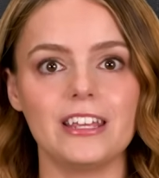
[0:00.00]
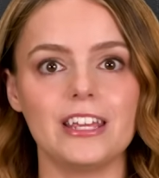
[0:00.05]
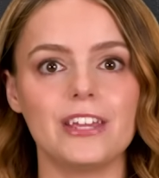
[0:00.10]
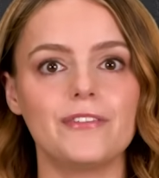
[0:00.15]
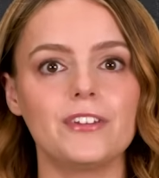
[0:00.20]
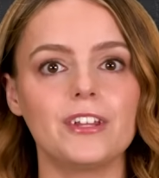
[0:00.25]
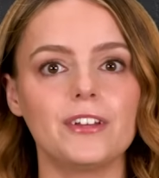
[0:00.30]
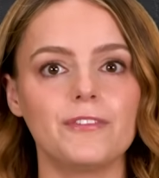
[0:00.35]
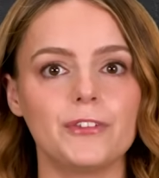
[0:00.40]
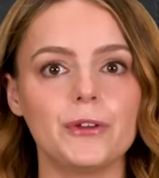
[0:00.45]

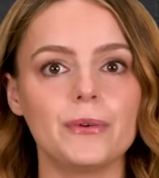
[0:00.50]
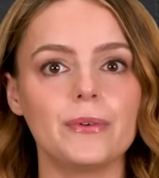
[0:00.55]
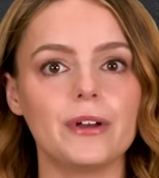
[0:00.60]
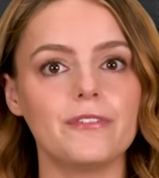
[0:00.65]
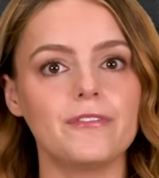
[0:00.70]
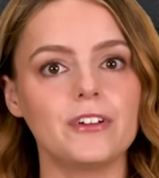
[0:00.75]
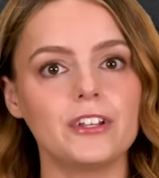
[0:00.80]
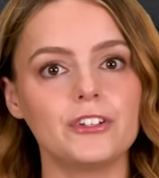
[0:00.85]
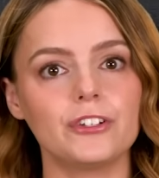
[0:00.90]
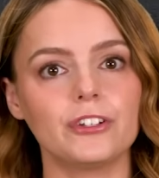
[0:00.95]
even if you
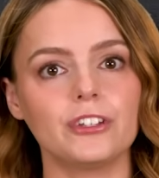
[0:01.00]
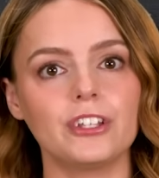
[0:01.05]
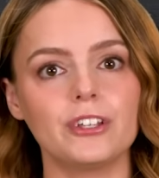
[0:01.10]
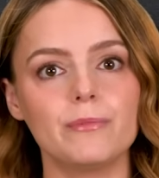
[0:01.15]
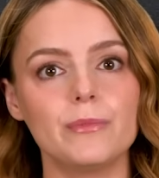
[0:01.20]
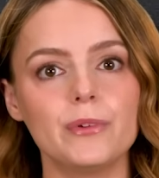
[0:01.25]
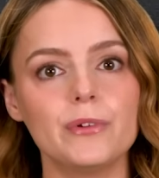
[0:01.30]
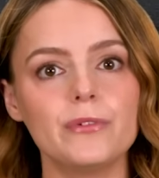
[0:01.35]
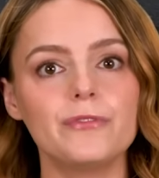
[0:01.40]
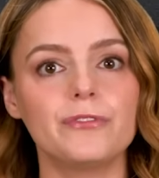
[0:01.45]
eventually
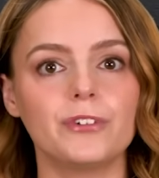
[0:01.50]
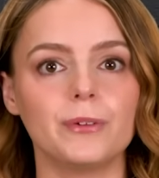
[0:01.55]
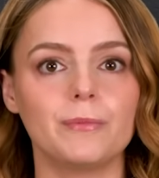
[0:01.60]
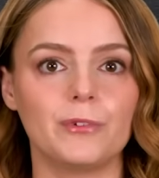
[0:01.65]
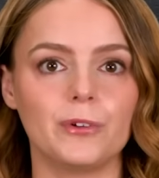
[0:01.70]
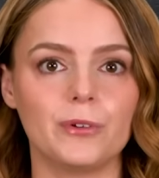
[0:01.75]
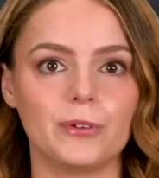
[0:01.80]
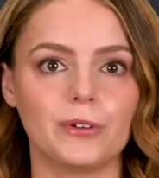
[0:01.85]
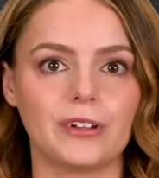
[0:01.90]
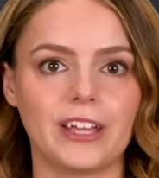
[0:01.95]
move from
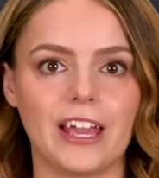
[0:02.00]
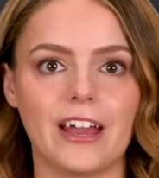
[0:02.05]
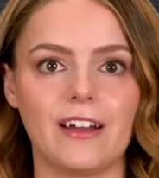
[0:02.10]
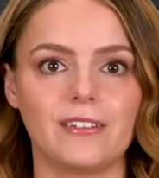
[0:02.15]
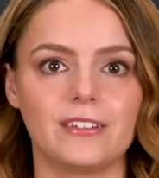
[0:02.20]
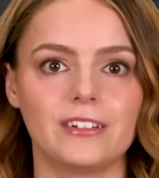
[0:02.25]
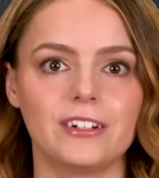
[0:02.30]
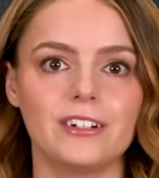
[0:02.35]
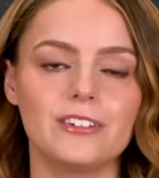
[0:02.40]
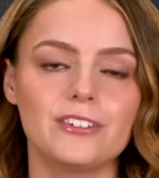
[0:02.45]
Google
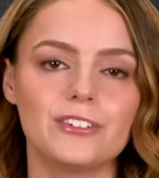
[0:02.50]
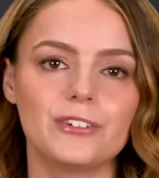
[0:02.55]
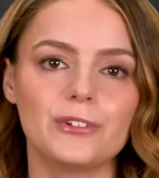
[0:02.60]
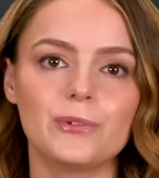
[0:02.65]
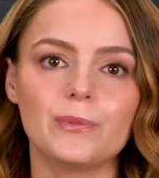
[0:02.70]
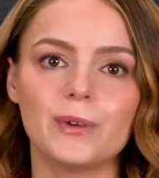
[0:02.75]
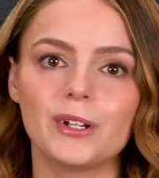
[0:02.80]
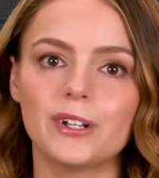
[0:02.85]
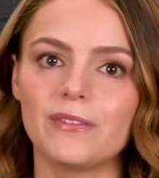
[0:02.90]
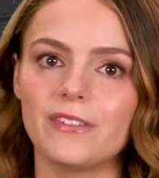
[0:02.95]
Calendar
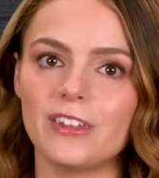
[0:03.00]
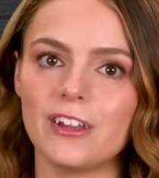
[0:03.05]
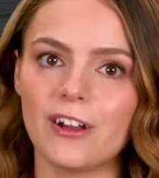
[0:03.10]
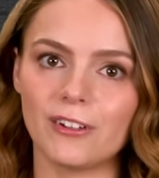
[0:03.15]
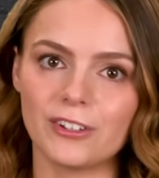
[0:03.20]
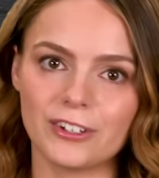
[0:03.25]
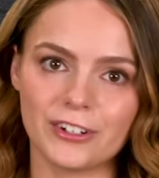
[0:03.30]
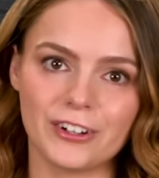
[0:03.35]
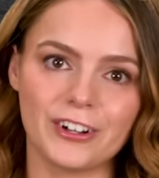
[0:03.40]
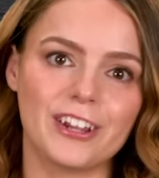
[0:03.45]
to one of the
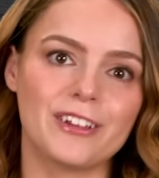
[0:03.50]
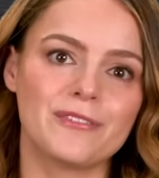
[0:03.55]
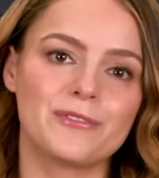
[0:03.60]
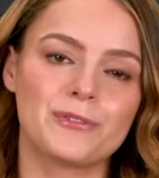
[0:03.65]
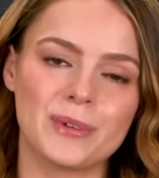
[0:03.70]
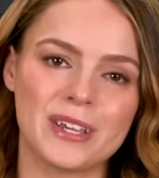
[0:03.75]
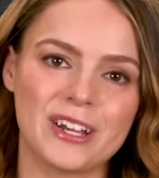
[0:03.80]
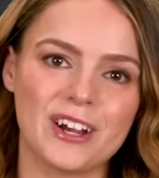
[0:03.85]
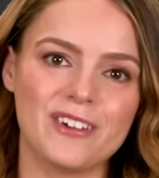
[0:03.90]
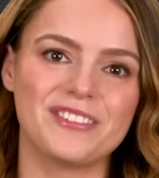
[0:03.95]

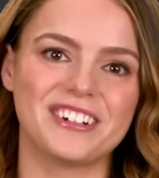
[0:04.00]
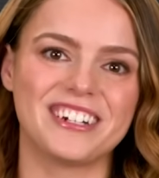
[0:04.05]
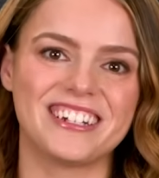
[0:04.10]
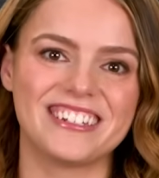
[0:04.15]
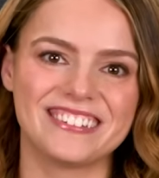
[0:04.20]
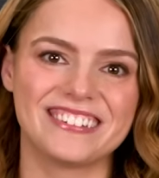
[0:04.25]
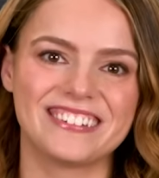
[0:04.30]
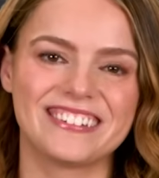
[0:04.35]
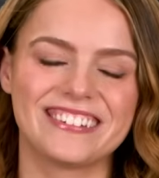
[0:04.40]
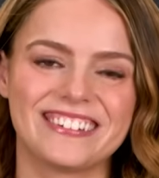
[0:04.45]
alternatives we covered.